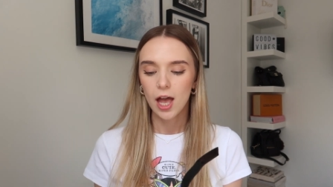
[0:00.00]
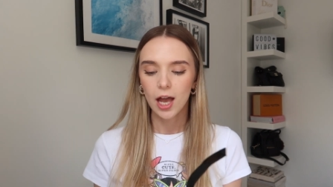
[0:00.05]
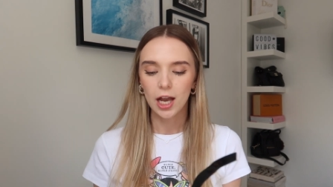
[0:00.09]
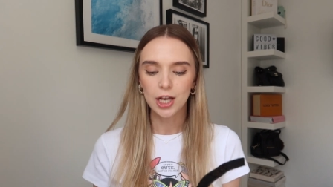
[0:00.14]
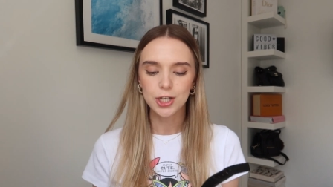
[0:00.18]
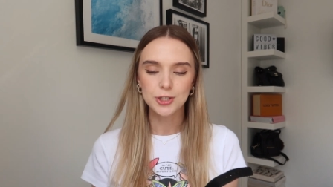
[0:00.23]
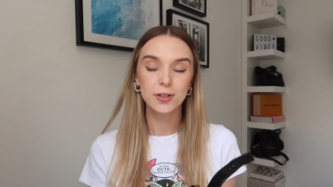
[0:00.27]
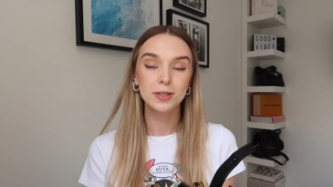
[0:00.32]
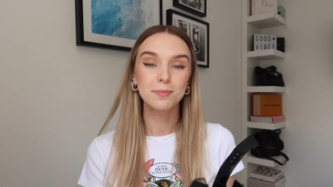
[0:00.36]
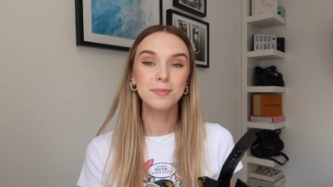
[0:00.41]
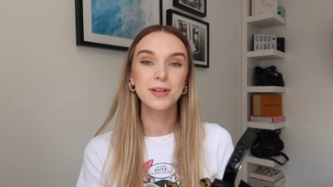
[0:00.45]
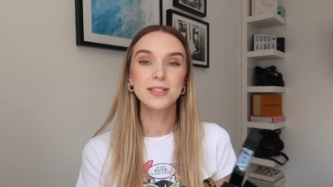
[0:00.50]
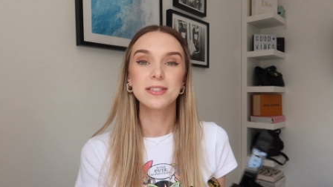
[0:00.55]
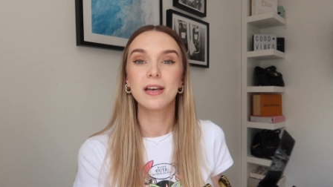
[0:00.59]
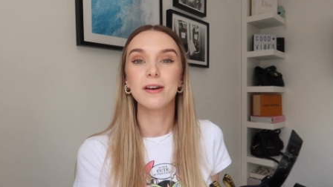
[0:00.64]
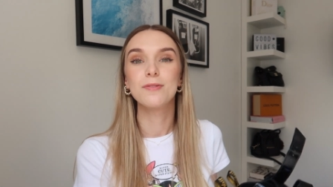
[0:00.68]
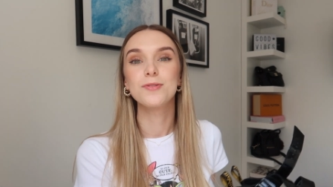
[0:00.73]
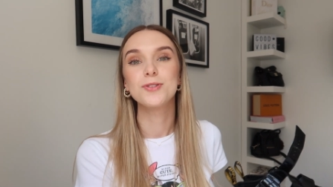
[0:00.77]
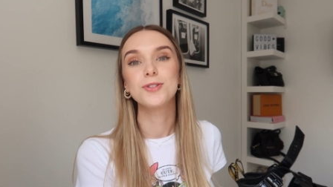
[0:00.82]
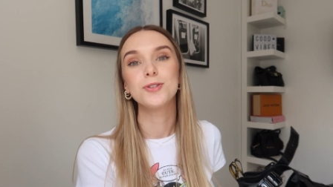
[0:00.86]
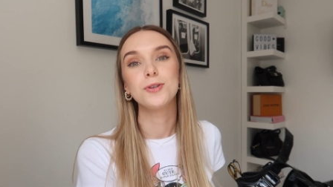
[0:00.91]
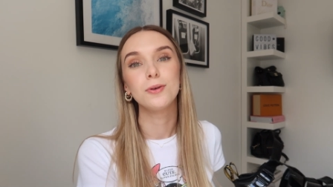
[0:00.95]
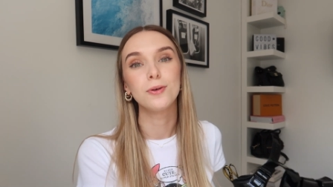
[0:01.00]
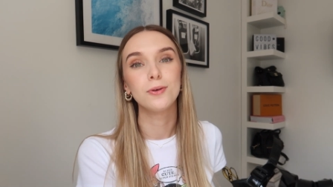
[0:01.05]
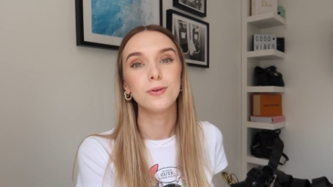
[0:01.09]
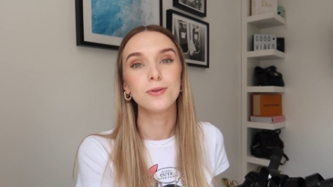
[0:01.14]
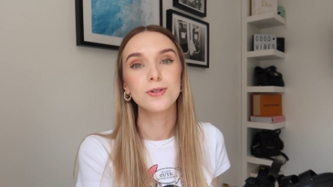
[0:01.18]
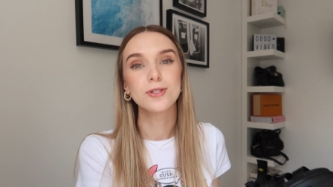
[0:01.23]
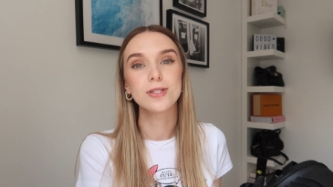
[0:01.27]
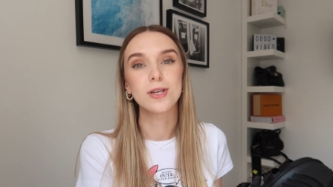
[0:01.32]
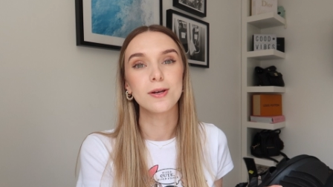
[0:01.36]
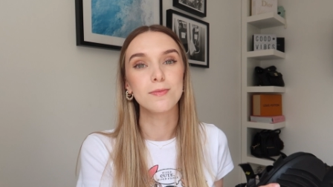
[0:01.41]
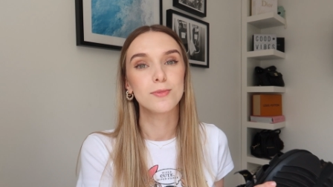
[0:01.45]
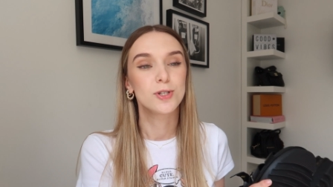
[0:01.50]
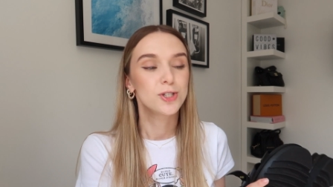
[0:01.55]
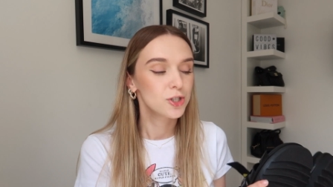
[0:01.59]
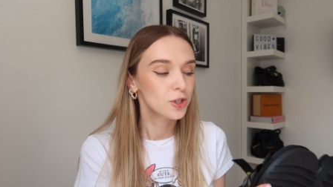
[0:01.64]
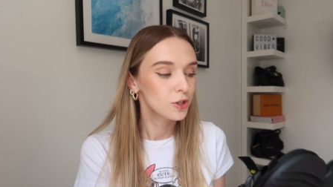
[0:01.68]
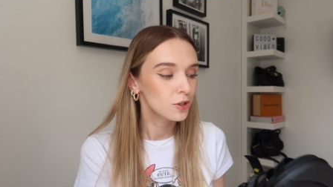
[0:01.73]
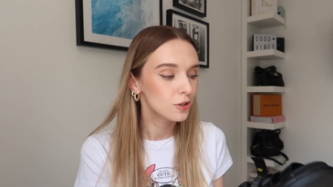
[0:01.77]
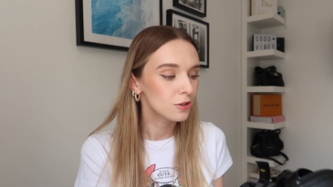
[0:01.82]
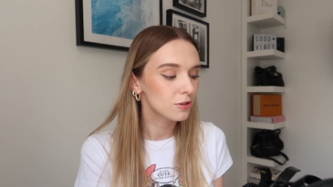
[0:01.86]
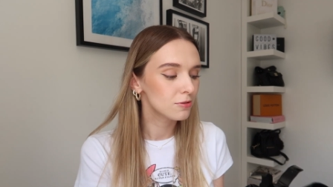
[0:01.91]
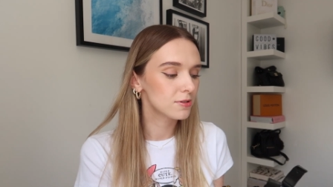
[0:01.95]
I treated myself to some
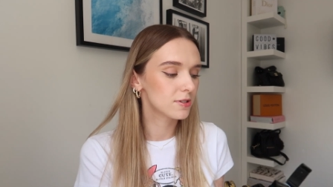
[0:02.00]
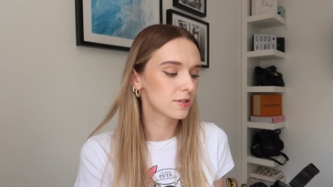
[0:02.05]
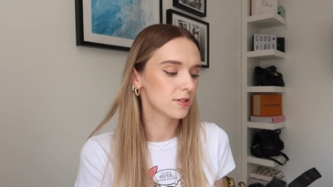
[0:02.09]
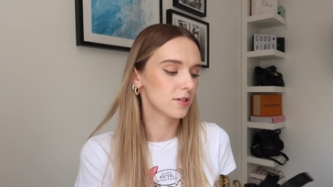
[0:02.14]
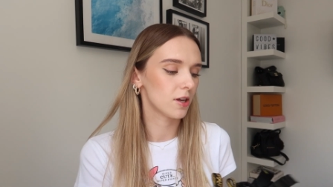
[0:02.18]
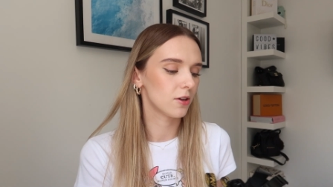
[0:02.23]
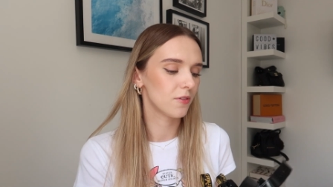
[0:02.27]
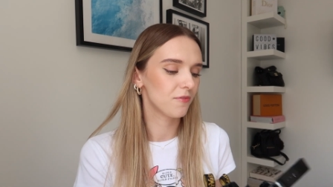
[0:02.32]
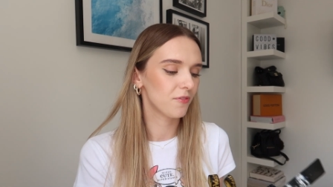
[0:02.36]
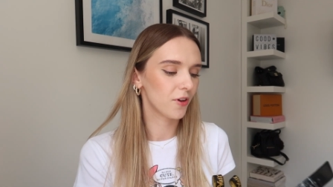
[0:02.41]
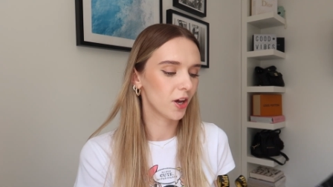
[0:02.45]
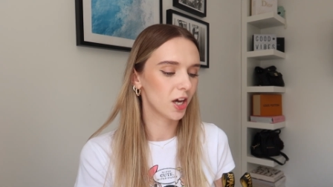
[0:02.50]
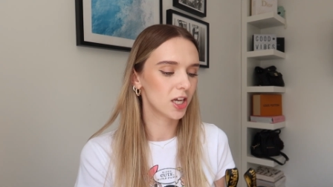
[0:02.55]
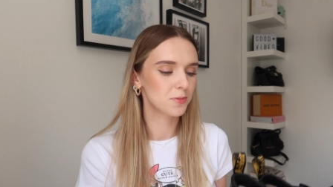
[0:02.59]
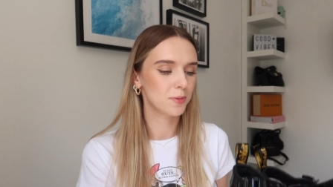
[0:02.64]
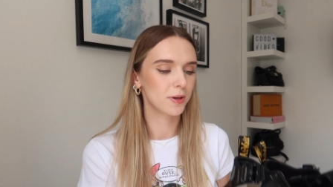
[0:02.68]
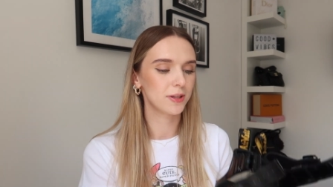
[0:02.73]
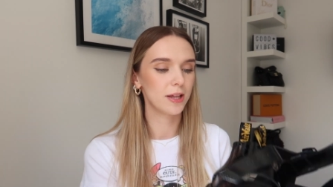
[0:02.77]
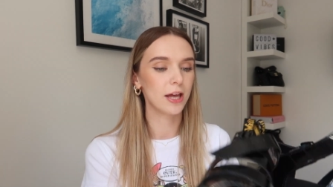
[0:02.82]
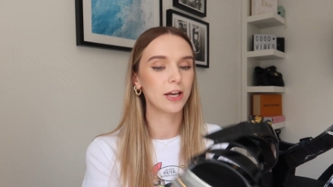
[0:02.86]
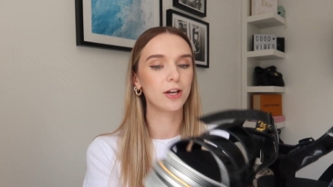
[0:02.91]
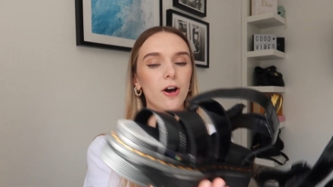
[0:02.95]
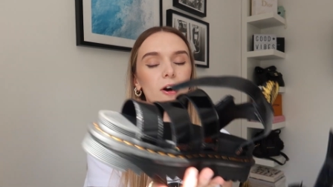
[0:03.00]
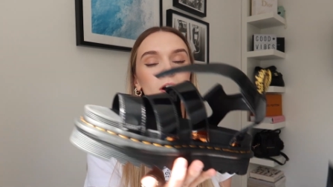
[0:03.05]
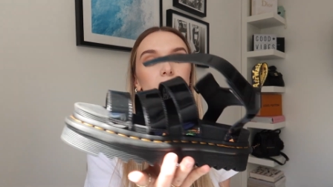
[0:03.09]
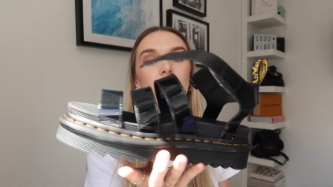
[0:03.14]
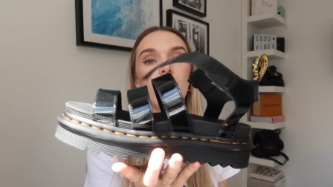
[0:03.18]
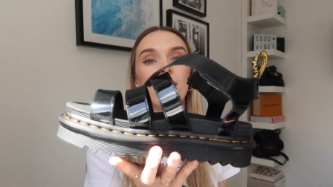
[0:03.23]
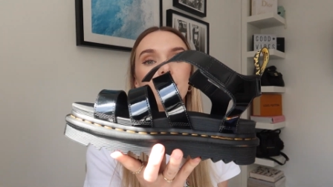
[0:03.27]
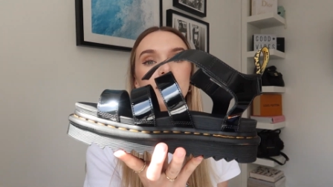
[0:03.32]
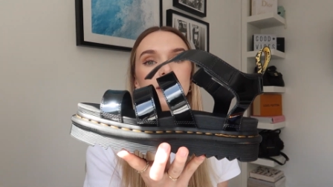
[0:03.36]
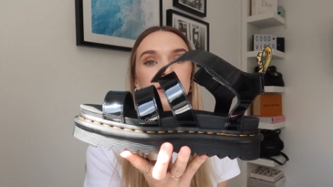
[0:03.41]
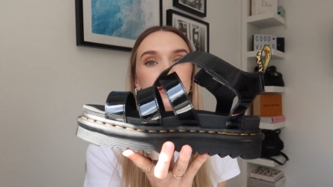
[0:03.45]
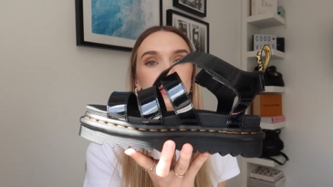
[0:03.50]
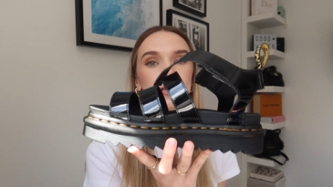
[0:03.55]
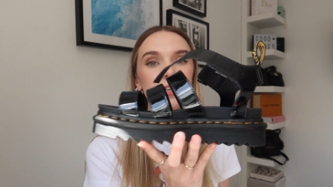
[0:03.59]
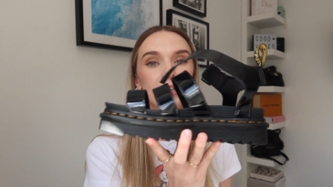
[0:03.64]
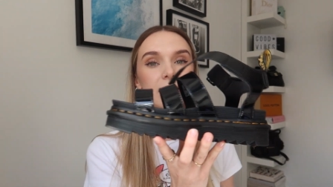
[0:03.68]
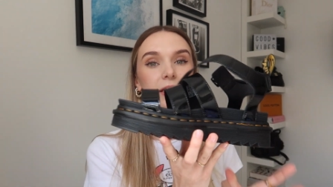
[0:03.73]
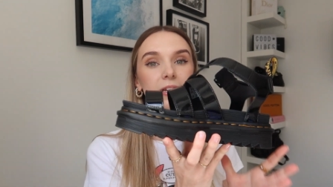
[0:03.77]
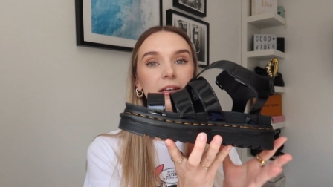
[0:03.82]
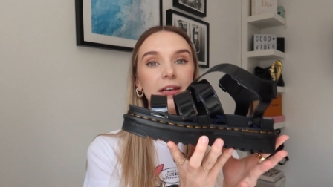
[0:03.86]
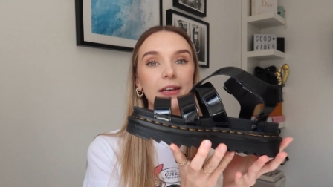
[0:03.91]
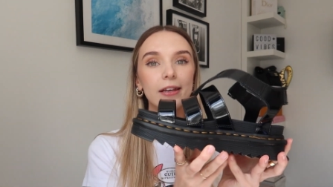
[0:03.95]
shoes. So first pair I got are
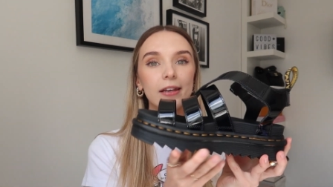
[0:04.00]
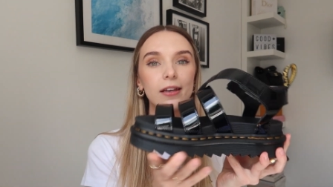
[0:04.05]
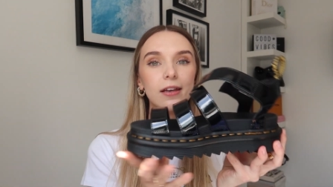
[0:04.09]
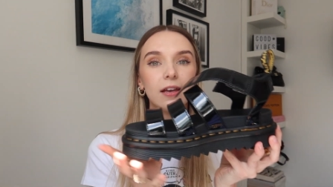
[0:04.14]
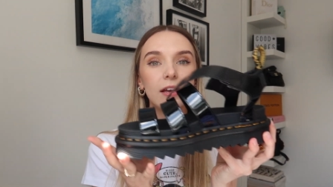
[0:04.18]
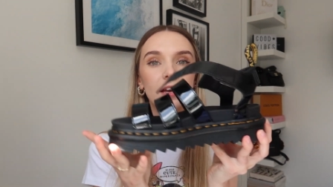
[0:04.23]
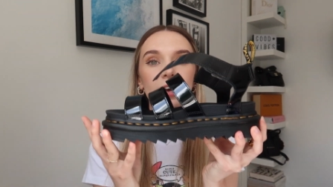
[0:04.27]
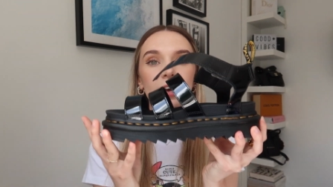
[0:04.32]
the